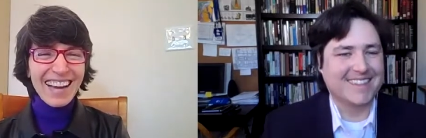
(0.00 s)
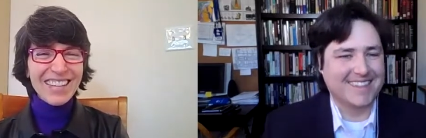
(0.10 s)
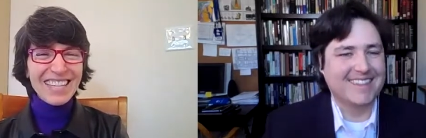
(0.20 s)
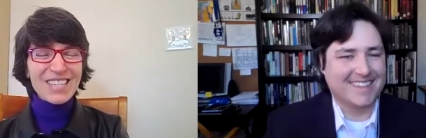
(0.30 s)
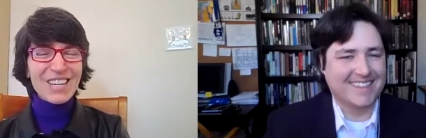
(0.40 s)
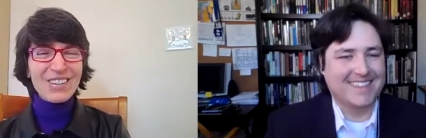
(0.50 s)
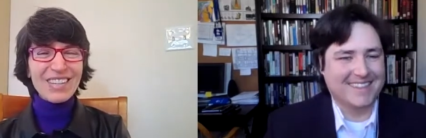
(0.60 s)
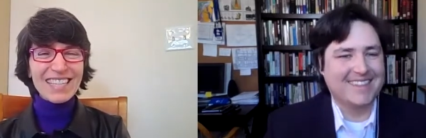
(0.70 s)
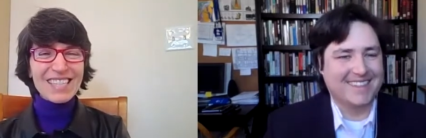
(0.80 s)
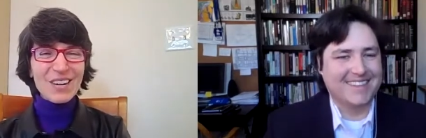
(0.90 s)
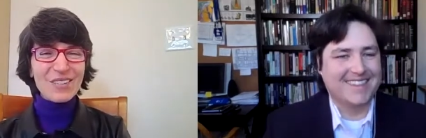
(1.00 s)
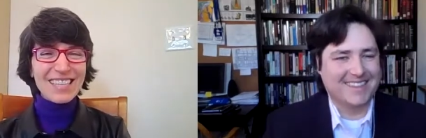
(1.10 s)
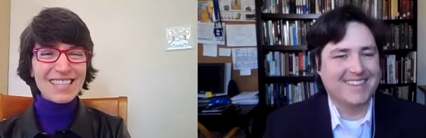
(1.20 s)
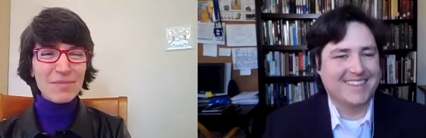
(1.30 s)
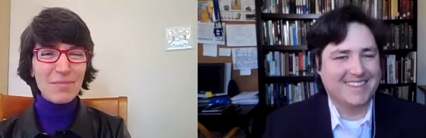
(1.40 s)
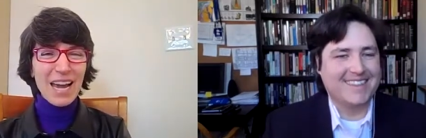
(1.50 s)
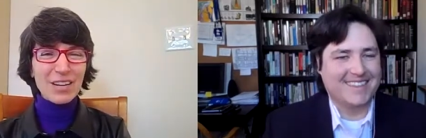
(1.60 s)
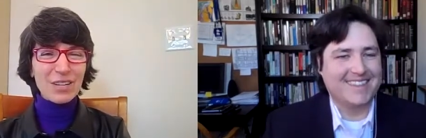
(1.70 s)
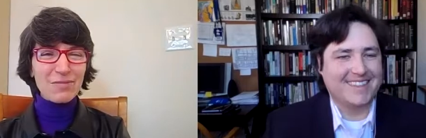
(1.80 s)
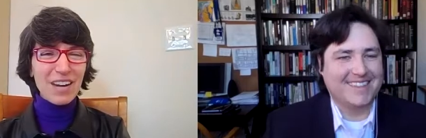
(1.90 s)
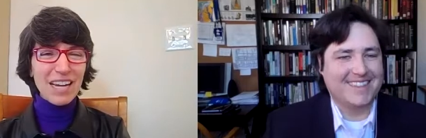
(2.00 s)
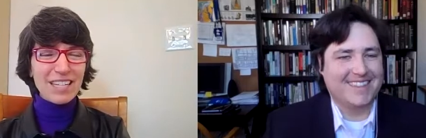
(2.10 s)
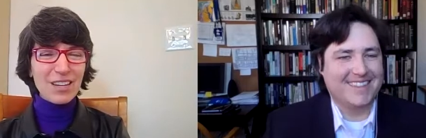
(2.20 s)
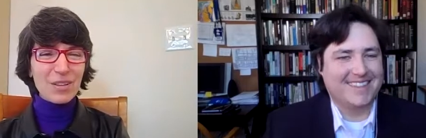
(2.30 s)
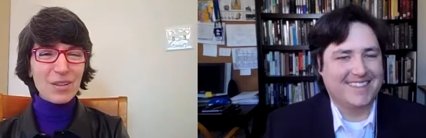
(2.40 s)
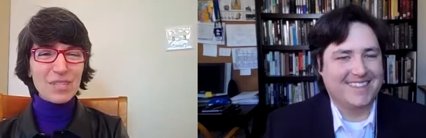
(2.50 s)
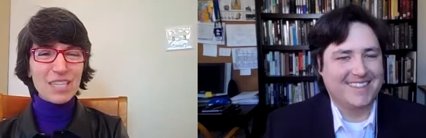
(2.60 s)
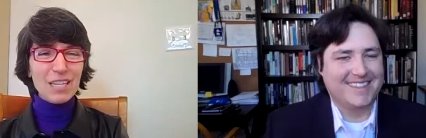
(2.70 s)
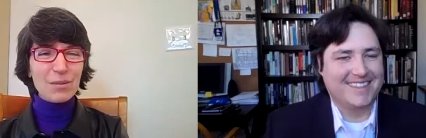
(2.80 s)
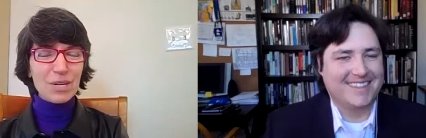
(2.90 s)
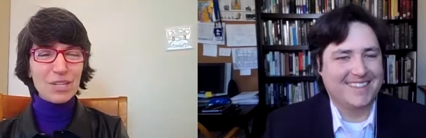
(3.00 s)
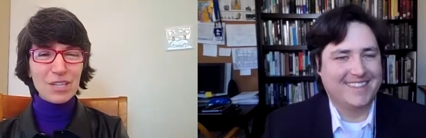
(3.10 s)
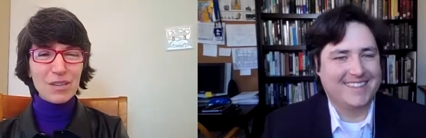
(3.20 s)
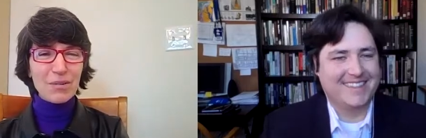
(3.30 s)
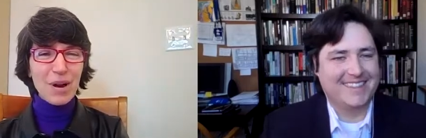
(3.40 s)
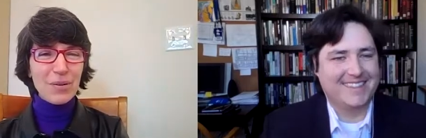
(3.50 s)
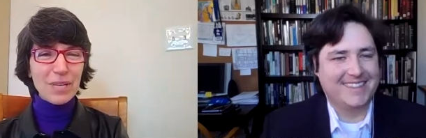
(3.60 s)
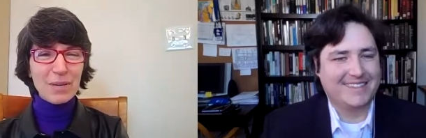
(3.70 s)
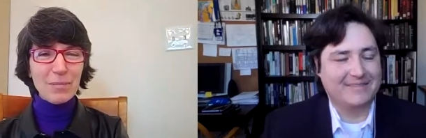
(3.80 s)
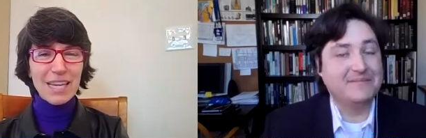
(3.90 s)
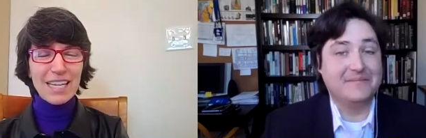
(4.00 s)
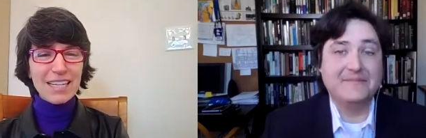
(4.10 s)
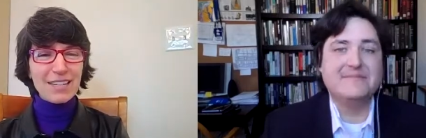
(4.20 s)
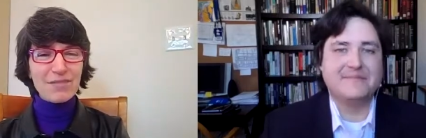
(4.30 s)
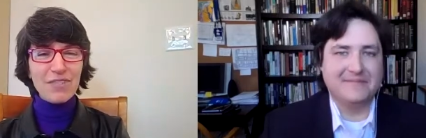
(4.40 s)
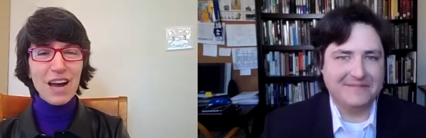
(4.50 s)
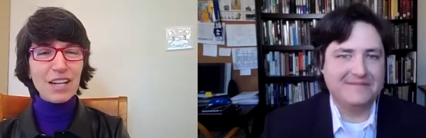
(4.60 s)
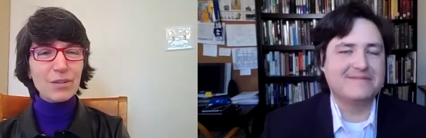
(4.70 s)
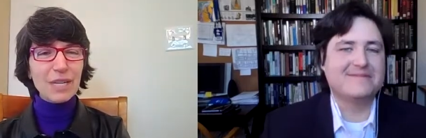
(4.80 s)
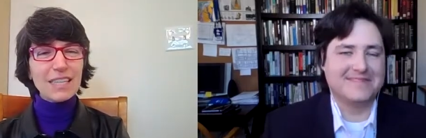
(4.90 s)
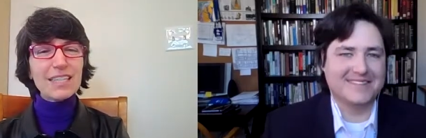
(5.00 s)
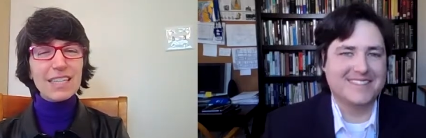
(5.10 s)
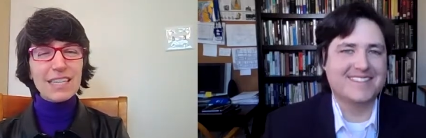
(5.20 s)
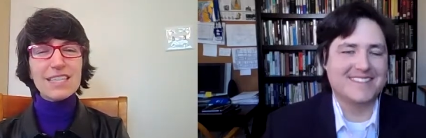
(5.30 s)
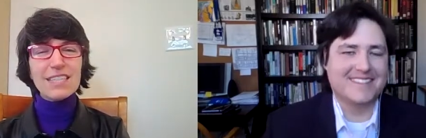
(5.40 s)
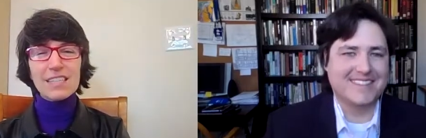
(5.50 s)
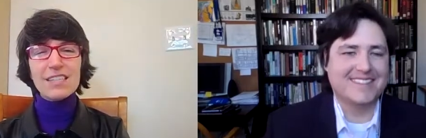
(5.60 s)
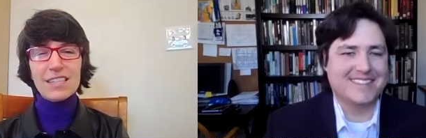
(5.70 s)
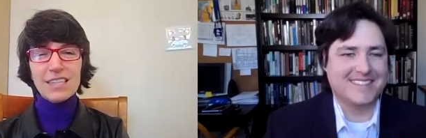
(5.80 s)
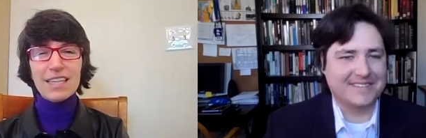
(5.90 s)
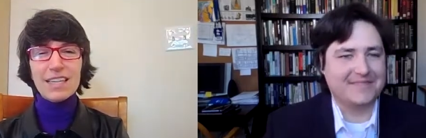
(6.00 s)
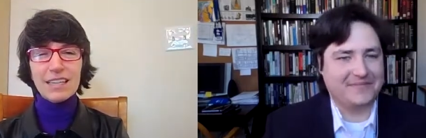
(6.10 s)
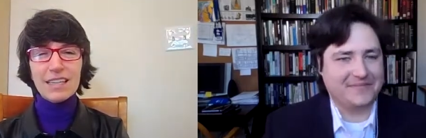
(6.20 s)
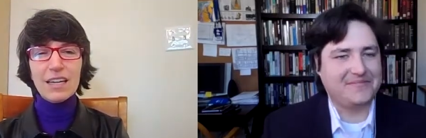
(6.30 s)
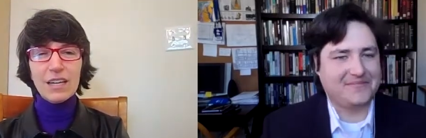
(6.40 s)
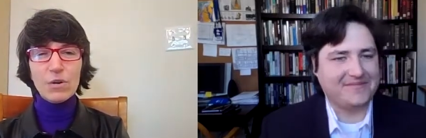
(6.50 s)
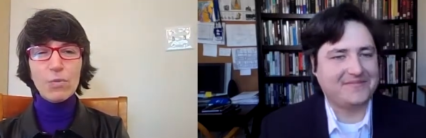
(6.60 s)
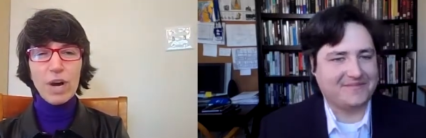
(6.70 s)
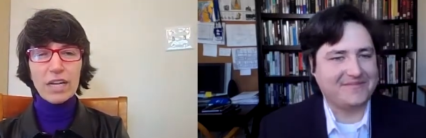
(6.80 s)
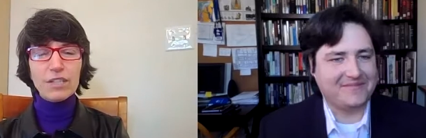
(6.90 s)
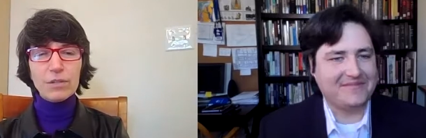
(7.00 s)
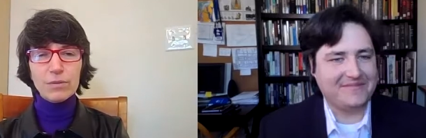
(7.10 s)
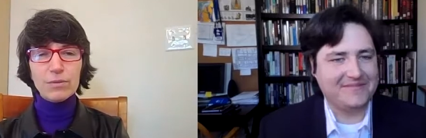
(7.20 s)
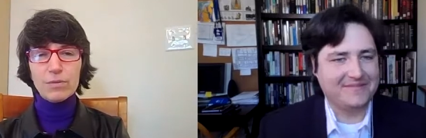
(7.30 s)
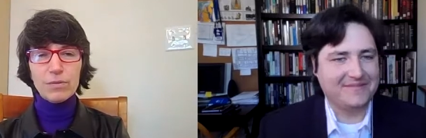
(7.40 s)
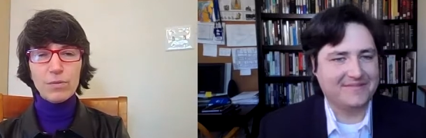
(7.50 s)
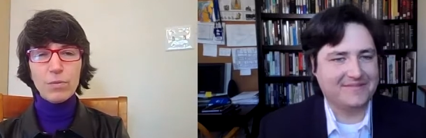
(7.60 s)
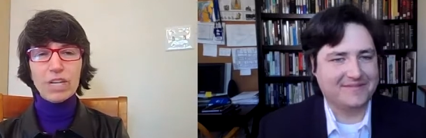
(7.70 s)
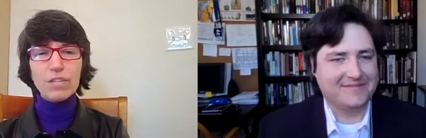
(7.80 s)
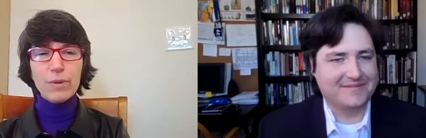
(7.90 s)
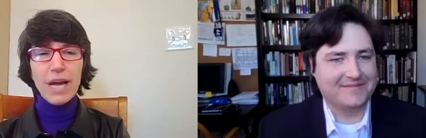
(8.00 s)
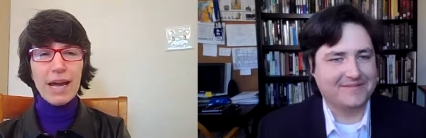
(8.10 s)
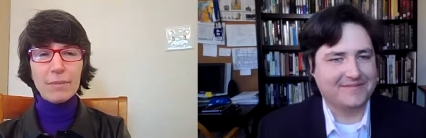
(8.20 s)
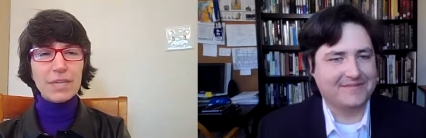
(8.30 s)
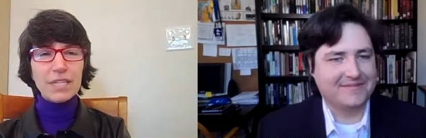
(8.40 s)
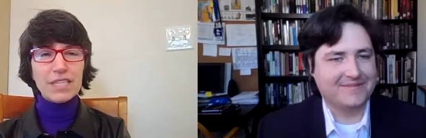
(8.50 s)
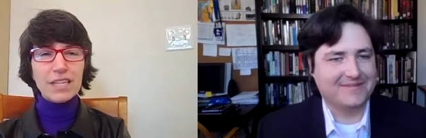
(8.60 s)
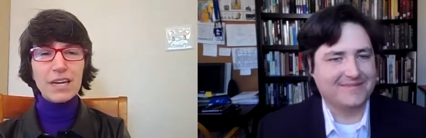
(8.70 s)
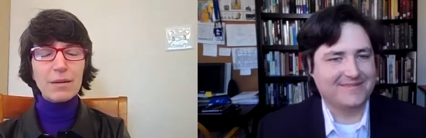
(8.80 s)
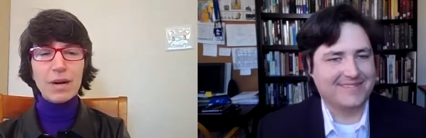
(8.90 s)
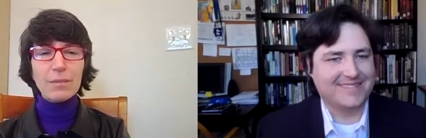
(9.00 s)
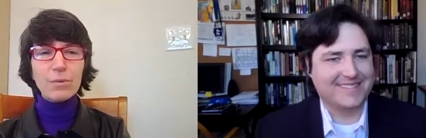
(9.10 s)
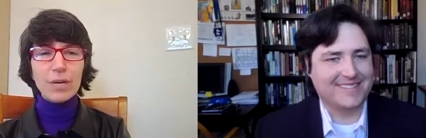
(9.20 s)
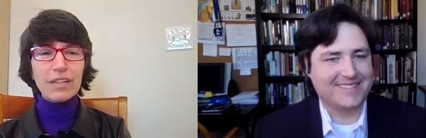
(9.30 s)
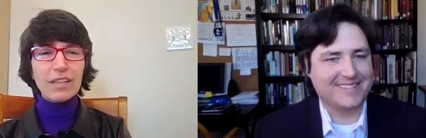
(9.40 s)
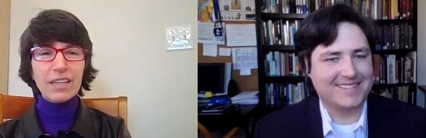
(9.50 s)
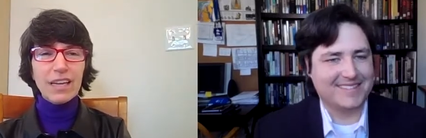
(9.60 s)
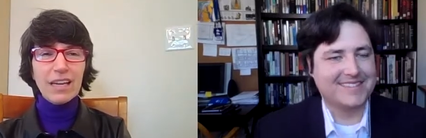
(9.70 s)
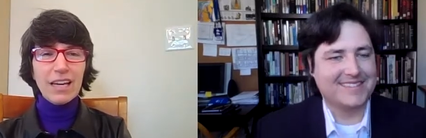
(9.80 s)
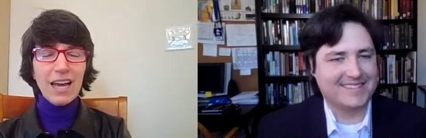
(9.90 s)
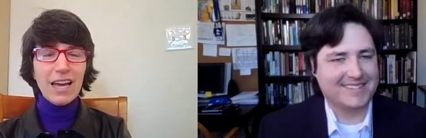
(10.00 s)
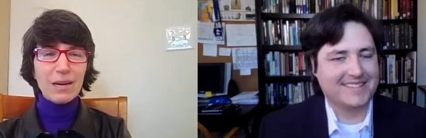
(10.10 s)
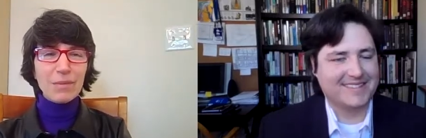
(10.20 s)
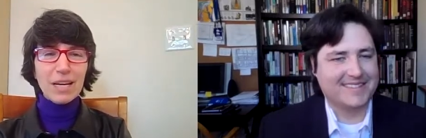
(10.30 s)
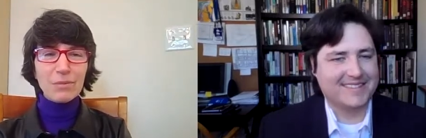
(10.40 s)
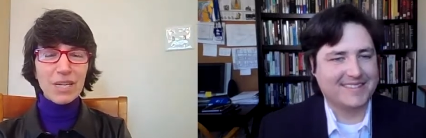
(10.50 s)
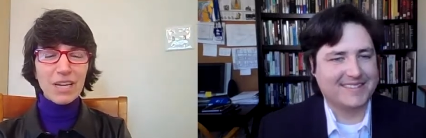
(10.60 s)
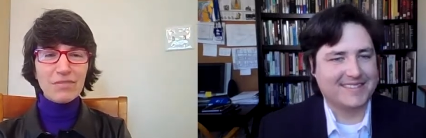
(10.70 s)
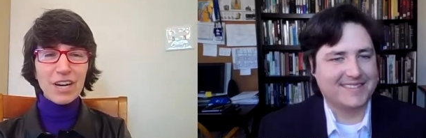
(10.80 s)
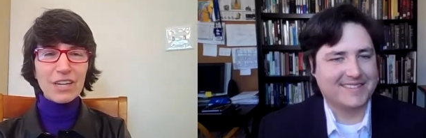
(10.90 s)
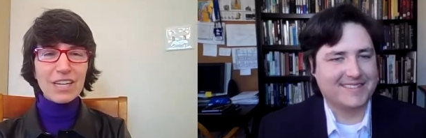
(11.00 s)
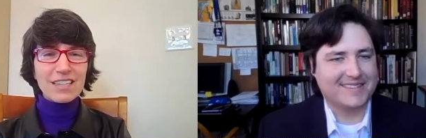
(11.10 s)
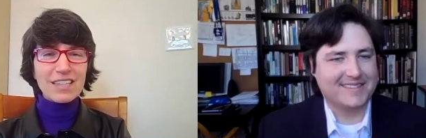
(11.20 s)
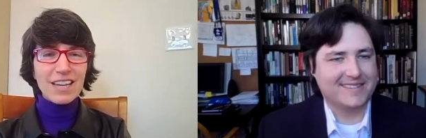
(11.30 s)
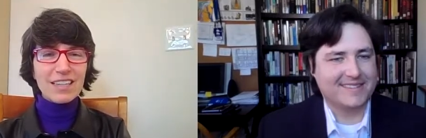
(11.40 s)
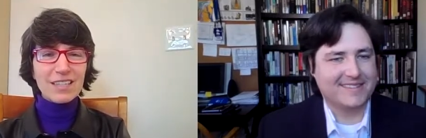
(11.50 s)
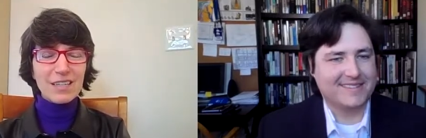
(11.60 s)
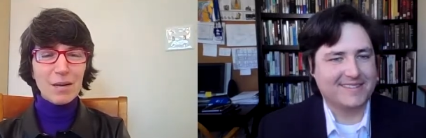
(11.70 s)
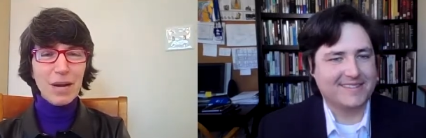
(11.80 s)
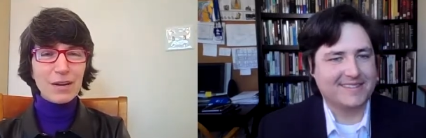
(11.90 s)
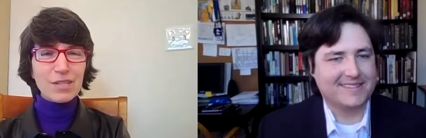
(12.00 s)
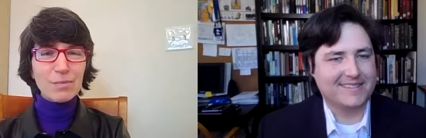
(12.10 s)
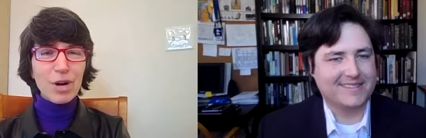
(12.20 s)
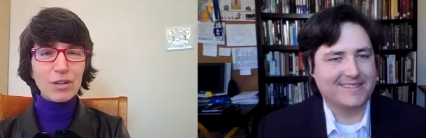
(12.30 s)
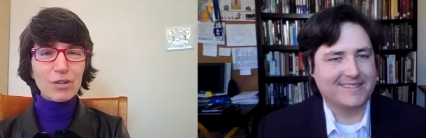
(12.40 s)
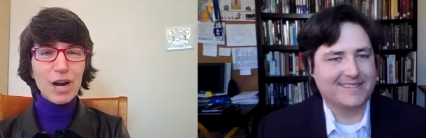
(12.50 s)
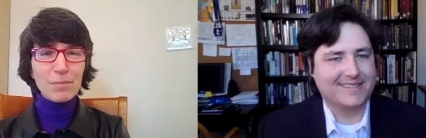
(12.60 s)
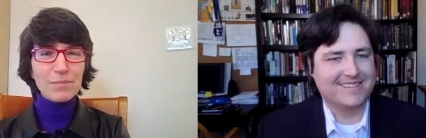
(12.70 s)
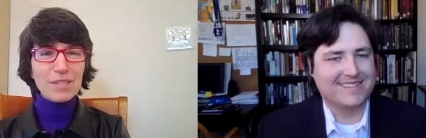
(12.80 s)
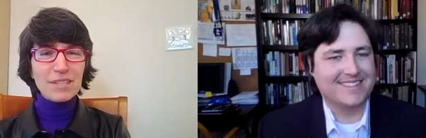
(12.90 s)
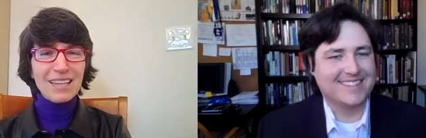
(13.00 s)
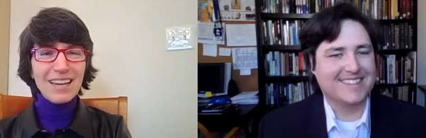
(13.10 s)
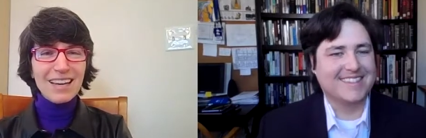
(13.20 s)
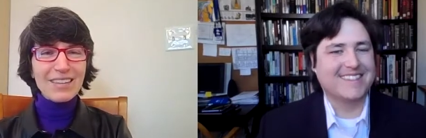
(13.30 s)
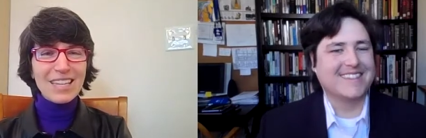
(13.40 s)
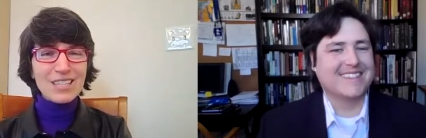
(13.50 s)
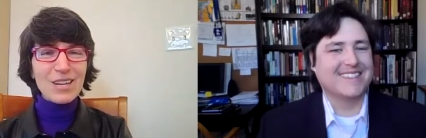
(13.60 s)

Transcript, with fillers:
Speaker 1: I mean, so it's always a matter of finding all those keywords and throwing them in and mm-hmm. Mm-hmm. following the leads and seeing what you what you happen to come up with. Um, and we get very excited about small crumbs. I mean,